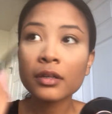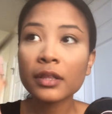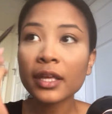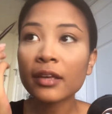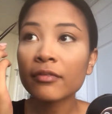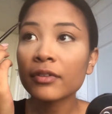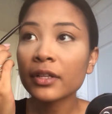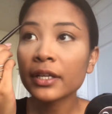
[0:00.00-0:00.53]

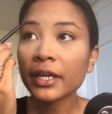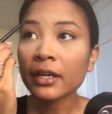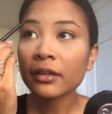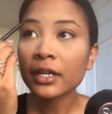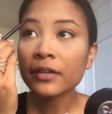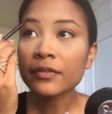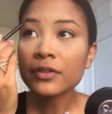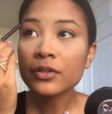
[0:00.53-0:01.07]
Thankfully, I don't
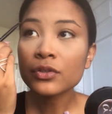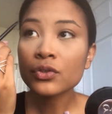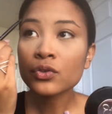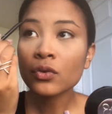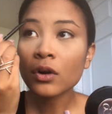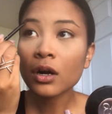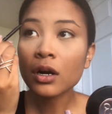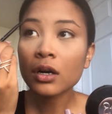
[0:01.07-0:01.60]
have to
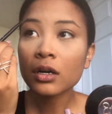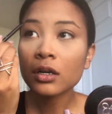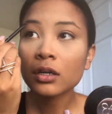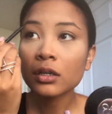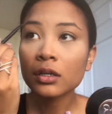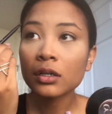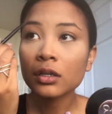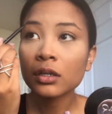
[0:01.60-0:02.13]
draw
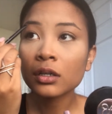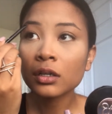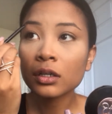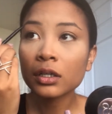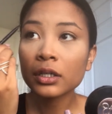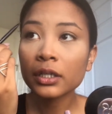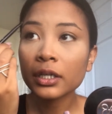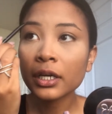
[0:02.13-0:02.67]

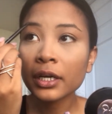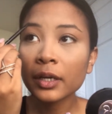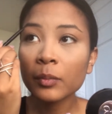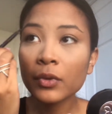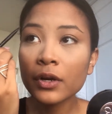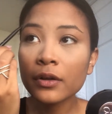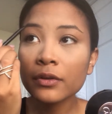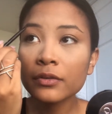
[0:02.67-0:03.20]
on
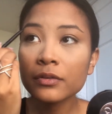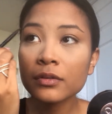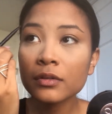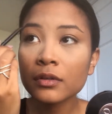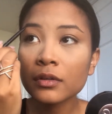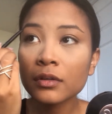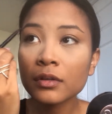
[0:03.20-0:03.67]
eyebrows.